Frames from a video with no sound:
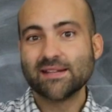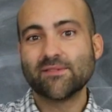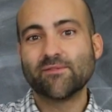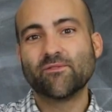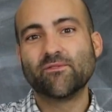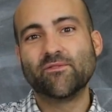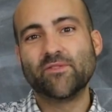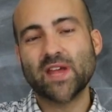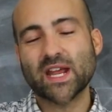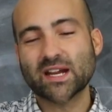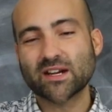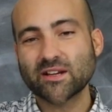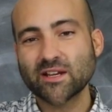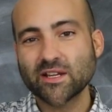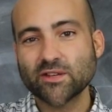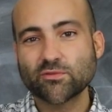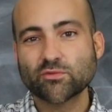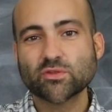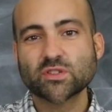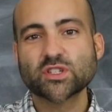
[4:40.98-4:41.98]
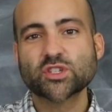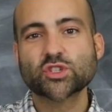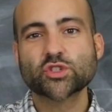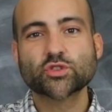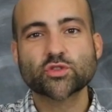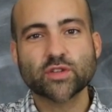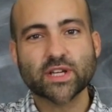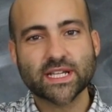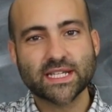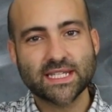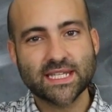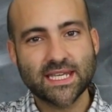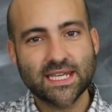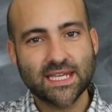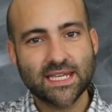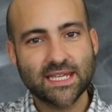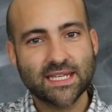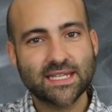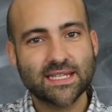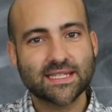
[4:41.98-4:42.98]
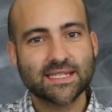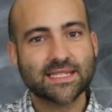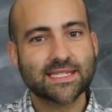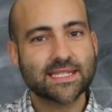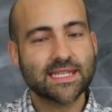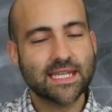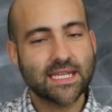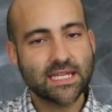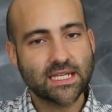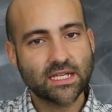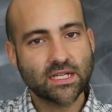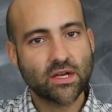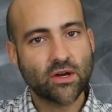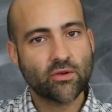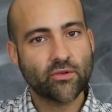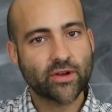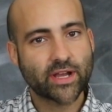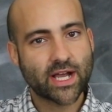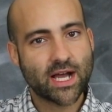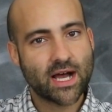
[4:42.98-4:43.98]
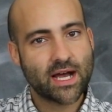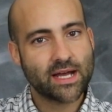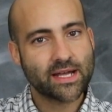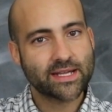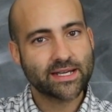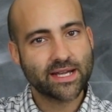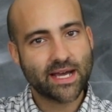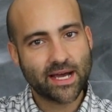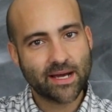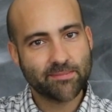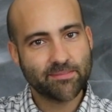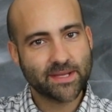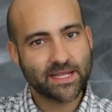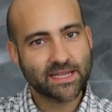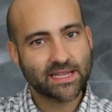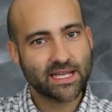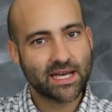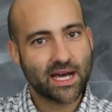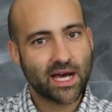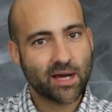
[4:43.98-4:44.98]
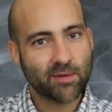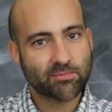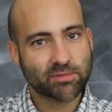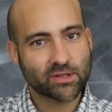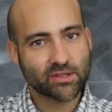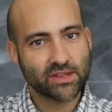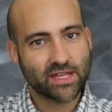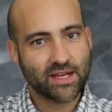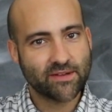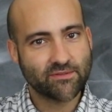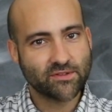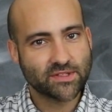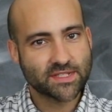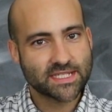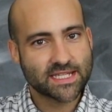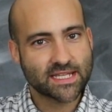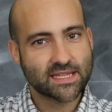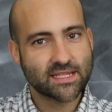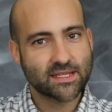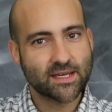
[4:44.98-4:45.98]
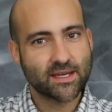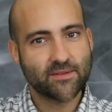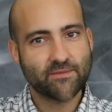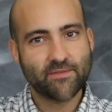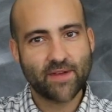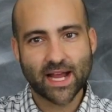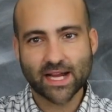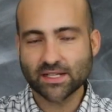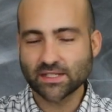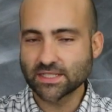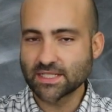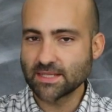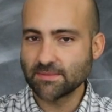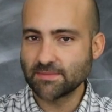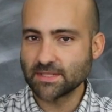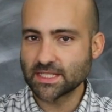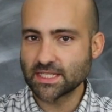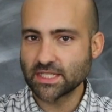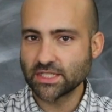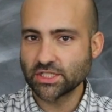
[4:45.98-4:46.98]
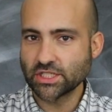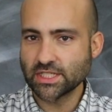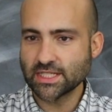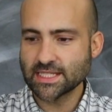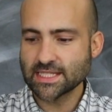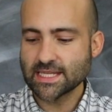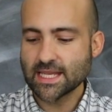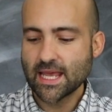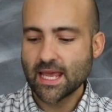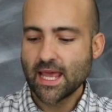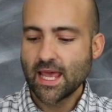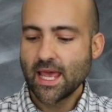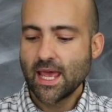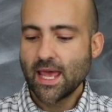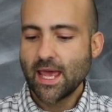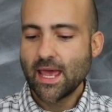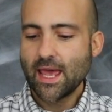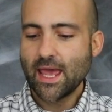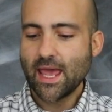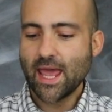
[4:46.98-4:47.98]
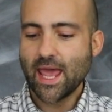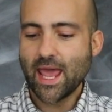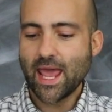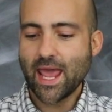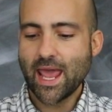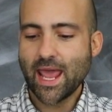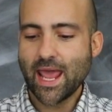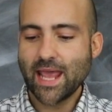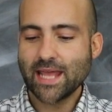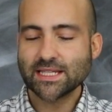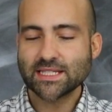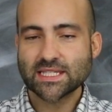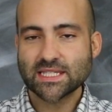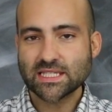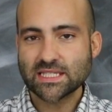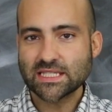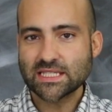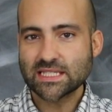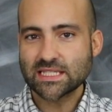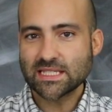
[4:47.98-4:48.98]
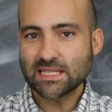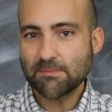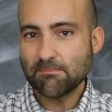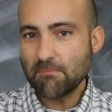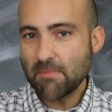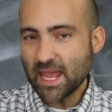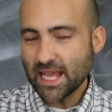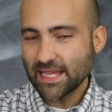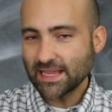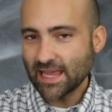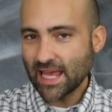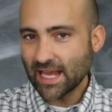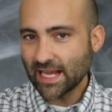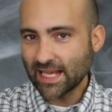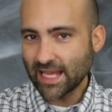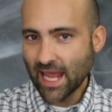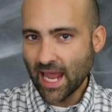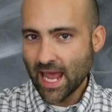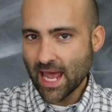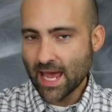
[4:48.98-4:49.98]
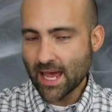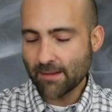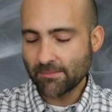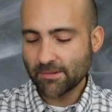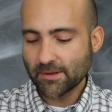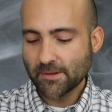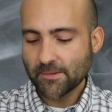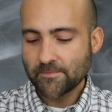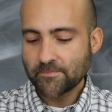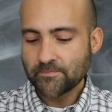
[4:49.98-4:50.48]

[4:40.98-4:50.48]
very restricted scene going on up in the upper levels at the faculty positions. And to make that gap,